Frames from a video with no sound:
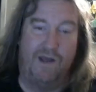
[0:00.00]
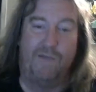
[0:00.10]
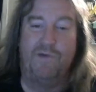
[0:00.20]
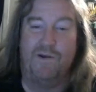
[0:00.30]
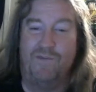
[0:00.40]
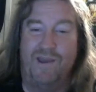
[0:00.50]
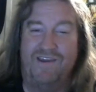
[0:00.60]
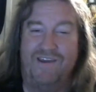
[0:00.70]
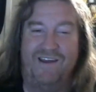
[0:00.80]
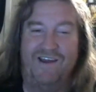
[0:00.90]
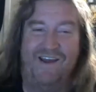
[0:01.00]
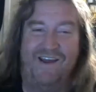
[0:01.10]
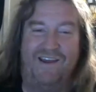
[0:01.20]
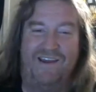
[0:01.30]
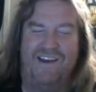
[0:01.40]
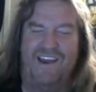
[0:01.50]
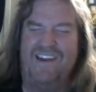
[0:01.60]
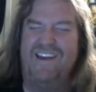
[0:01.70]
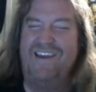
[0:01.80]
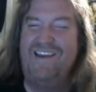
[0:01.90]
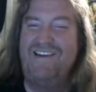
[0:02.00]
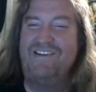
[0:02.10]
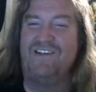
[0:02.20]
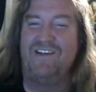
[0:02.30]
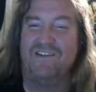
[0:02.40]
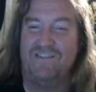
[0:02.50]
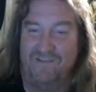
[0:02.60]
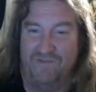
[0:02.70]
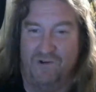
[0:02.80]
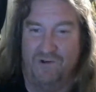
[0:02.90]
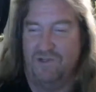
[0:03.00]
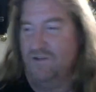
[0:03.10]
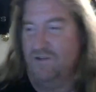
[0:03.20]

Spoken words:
going to make it an easy difficulty.